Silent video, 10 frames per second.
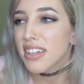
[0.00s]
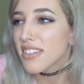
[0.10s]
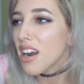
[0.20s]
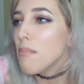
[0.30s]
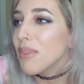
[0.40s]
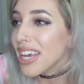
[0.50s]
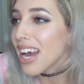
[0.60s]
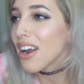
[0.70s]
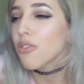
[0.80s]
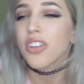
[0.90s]
that's not me.
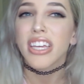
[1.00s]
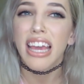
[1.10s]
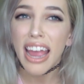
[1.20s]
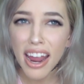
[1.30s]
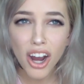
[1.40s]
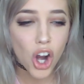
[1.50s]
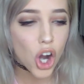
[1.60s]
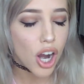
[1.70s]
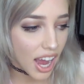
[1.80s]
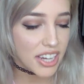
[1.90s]
I don't really care.